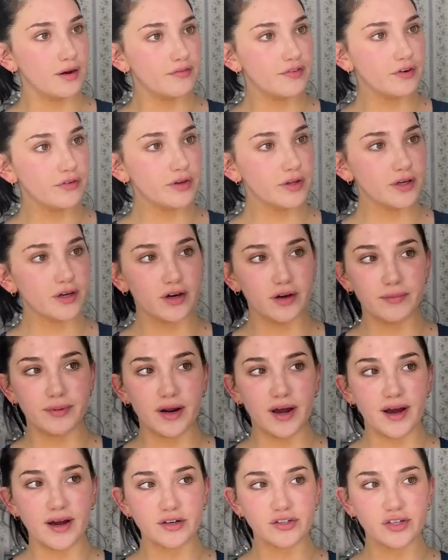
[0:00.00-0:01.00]
I feel really good, but
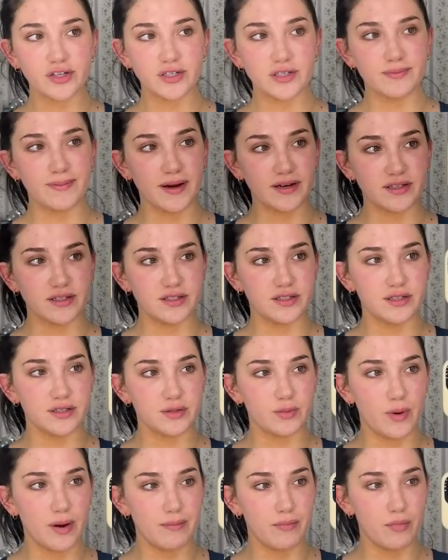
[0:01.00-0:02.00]
I actually expected to sweat